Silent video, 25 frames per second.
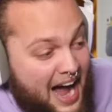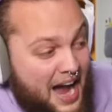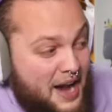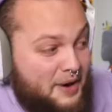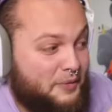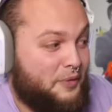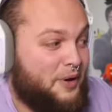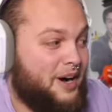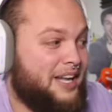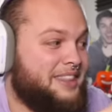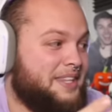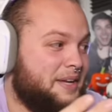I
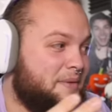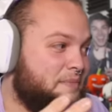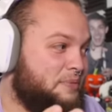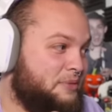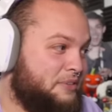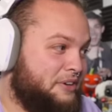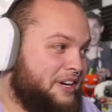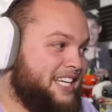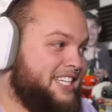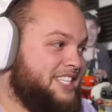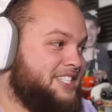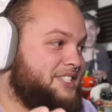want the
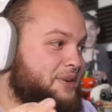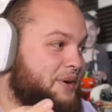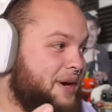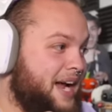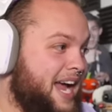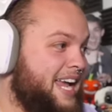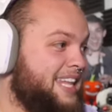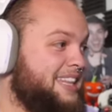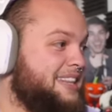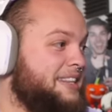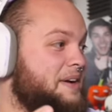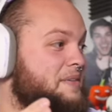priest to
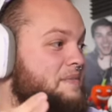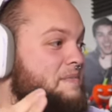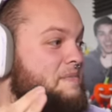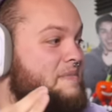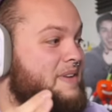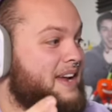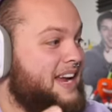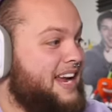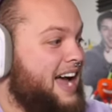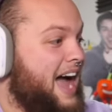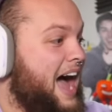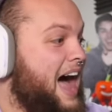hit
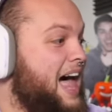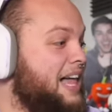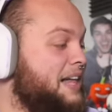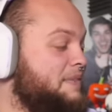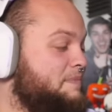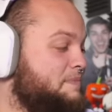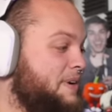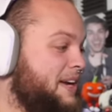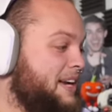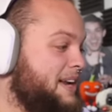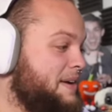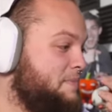the I'll
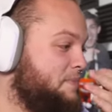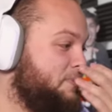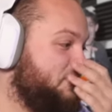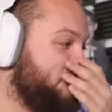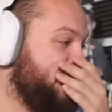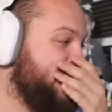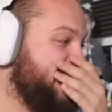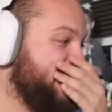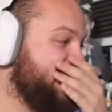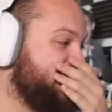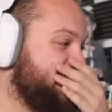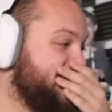be the
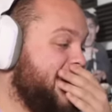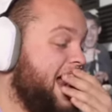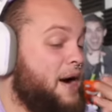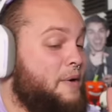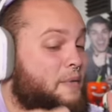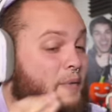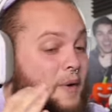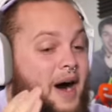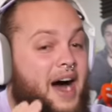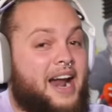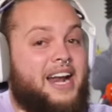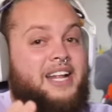priest. I
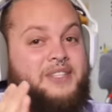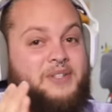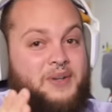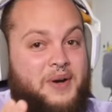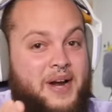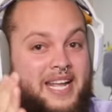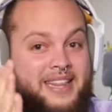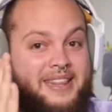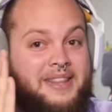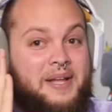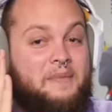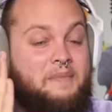wanted
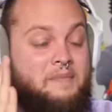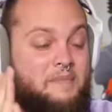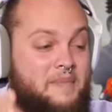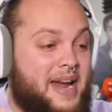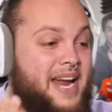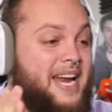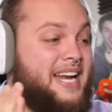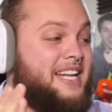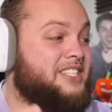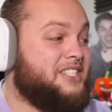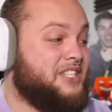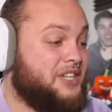to hit the
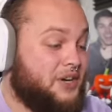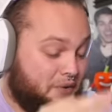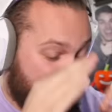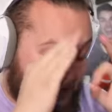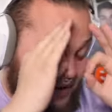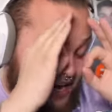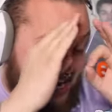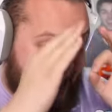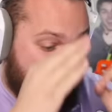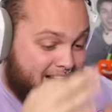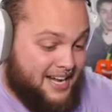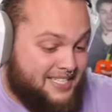meanest
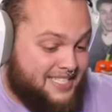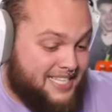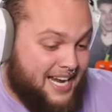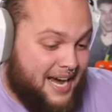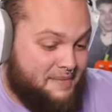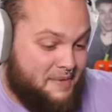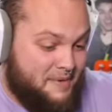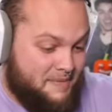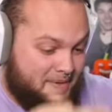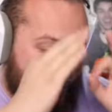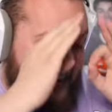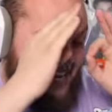gritty on
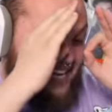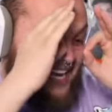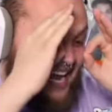top of my